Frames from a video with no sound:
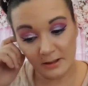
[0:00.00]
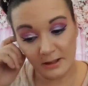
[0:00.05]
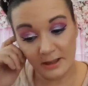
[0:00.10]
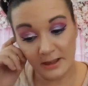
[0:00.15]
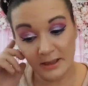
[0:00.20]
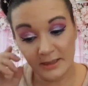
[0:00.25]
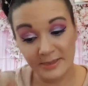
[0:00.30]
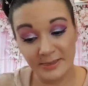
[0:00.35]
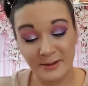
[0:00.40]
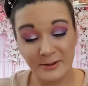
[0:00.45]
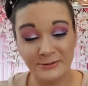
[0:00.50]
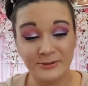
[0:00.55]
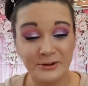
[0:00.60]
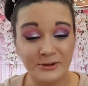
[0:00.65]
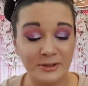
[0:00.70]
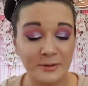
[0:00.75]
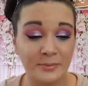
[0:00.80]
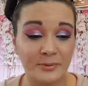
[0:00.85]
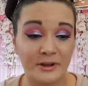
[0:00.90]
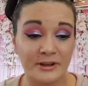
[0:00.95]
And those
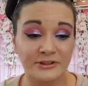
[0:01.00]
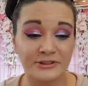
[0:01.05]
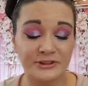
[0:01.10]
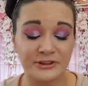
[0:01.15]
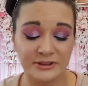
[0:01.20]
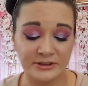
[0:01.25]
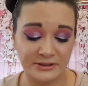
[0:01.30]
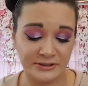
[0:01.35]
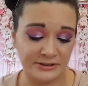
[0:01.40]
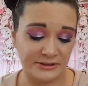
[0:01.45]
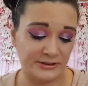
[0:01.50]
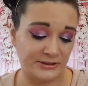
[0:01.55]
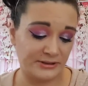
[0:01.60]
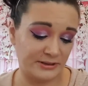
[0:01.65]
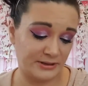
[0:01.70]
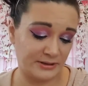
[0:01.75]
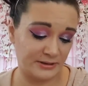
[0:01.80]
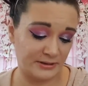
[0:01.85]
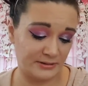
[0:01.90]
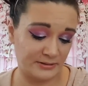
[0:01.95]
are the
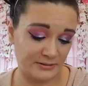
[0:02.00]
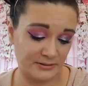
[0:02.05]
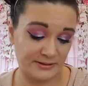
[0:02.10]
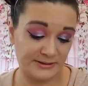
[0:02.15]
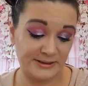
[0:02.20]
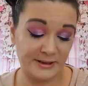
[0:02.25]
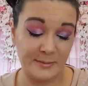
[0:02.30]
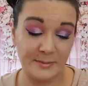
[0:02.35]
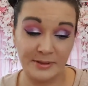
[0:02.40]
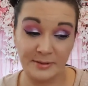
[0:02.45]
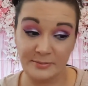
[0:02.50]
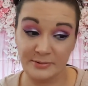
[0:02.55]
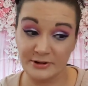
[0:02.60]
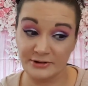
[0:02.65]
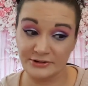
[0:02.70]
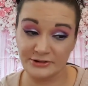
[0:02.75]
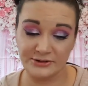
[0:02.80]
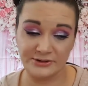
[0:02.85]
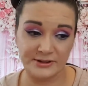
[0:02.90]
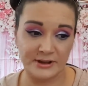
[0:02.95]
brushes, some of the
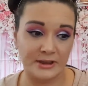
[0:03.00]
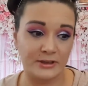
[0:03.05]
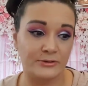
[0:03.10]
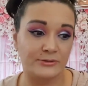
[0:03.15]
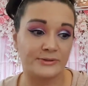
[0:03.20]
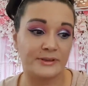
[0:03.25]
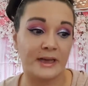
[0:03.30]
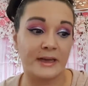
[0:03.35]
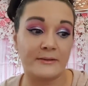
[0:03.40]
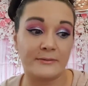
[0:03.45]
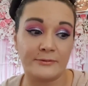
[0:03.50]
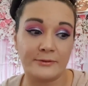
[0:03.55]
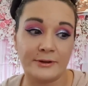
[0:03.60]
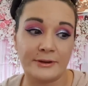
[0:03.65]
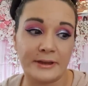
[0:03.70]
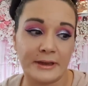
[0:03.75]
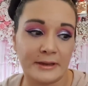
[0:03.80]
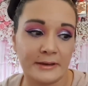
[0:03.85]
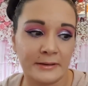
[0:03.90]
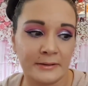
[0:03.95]
brushes that I use
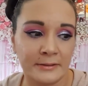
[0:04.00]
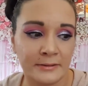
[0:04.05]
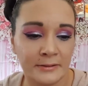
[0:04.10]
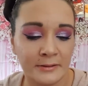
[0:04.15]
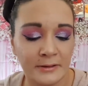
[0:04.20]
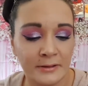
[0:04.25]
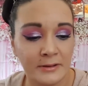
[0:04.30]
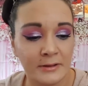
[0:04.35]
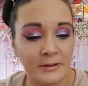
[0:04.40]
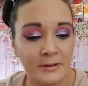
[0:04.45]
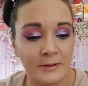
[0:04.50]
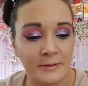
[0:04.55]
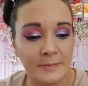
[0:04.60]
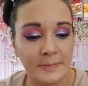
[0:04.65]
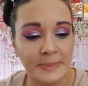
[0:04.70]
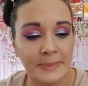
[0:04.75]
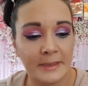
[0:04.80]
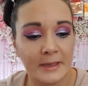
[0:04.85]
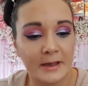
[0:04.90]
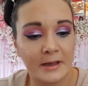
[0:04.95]
every day.
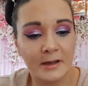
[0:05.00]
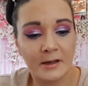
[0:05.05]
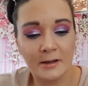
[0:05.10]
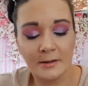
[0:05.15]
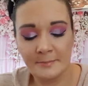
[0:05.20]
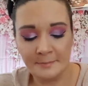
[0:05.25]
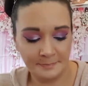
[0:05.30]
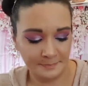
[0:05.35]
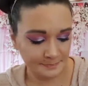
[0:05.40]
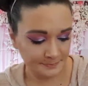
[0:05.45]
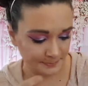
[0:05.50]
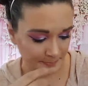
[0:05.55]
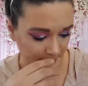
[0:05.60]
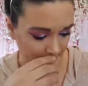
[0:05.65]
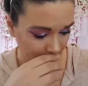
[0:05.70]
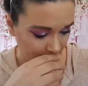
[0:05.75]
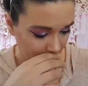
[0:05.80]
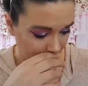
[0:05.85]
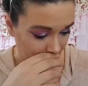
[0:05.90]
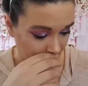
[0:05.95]
I
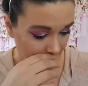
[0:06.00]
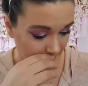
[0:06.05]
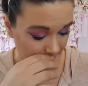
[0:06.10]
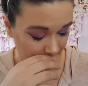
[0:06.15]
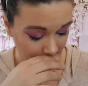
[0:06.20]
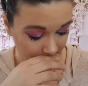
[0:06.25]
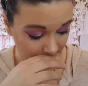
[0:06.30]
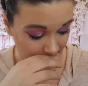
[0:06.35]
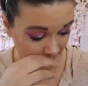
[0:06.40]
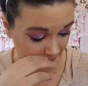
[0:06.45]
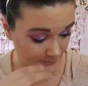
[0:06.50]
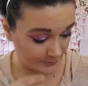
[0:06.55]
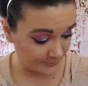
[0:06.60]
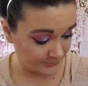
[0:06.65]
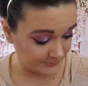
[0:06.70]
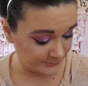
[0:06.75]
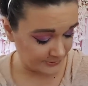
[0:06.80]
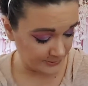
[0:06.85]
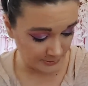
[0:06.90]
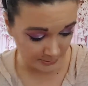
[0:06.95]

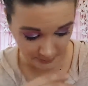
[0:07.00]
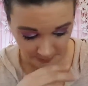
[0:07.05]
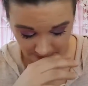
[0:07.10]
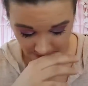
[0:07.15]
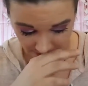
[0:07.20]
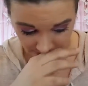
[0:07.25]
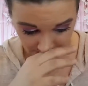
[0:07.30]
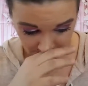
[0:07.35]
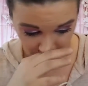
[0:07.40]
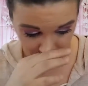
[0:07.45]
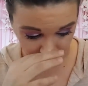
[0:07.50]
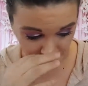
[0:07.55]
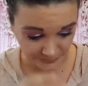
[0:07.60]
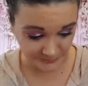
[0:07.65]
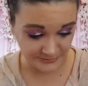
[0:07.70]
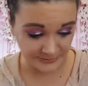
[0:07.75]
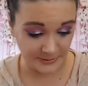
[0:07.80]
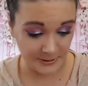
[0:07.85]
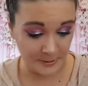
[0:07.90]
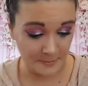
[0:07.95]
also
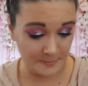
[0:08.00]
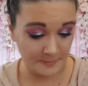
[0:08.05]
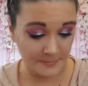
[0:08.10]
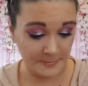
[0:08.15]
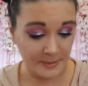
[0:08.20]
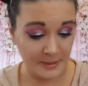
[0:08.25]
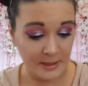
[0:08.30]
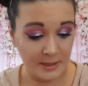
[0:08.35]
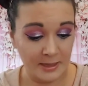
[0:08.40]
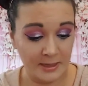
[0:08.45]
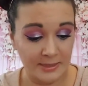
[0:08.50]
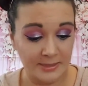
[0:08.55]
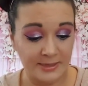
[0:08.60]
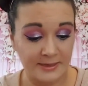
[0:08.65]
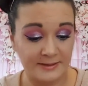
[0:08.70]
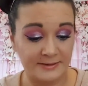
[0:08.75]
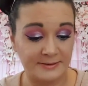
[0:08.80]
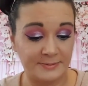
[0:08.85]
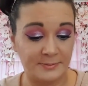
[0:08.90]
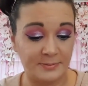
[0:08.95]
use
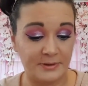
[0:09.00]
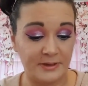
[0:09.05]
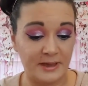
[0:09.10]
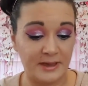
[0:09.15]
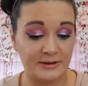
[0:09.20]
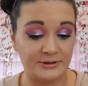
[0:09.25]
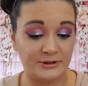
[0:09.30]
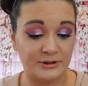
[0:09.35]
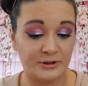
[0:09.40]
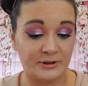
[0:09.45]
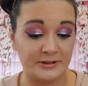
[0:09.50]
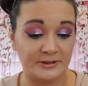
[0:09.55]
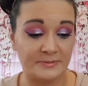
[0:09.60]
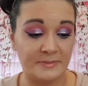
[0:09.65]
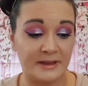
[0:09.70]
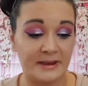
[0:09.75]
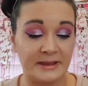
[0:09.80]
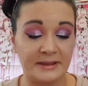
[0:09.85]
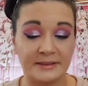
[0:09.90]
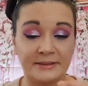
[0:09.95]
this BH
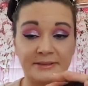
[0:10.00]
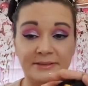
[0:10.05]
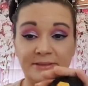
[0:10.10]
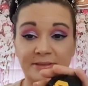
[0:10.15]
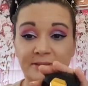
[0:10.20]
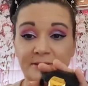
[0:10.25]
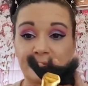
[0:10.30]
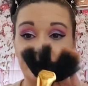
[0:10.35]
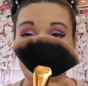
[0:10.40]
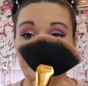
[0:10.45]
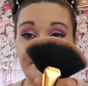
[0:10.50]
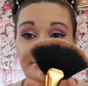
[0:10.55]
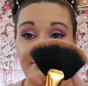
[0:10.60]
Cosmetics